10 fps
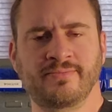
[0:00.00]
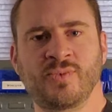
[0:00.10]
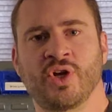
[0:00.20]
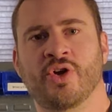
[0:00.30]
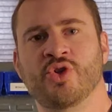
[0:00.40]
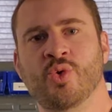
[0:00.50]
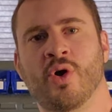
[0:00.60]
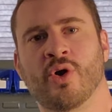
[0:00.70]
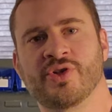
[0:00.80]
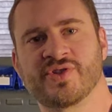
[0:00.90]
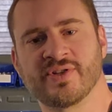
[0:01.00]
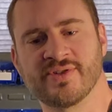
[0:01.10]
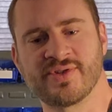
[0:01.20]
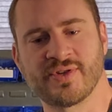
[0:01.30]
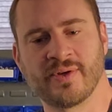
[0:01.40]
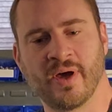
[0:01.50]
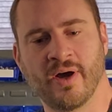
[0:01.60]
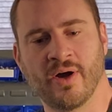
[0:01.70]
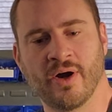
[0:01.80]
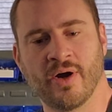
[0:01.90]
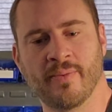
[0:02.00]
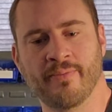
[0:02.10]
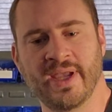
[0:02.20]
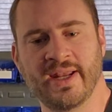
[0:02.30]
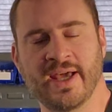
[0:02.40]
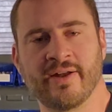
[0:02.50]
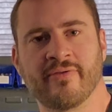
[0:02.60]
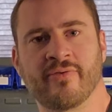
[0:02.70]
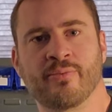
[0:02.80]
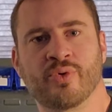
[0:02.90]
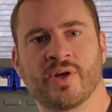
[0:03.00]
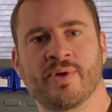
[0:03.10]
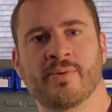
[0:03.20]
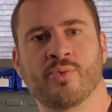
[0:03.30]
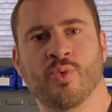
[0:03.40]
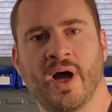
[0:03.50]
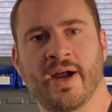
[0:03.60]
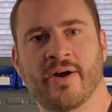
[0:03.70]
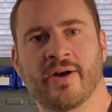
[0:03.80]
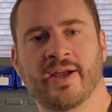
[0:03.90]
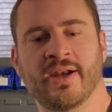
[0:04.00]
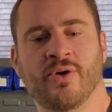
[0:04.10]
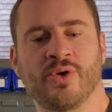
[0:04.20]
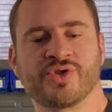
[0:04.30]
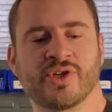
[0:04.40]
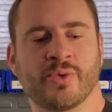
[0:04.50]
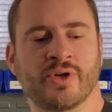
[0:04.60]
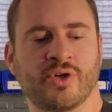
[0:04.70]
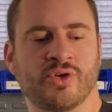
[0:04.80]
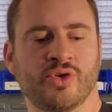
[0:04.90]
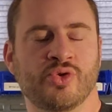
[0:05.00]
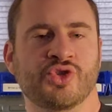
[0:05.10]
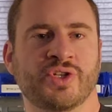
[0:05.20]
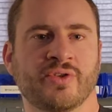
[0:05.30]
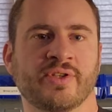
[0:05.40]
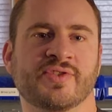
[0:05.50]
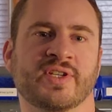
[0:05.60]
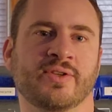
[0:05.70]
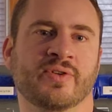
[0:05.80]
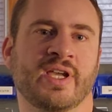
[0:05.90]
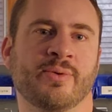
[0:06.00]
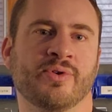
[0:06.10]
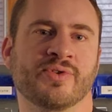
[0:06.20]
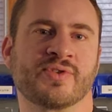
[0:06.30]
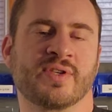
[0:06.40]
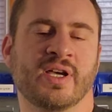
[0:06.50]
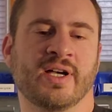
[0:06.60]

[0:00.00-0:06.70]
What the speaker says: Our new harnesses are made out of premium wire and also include shielded signal cables.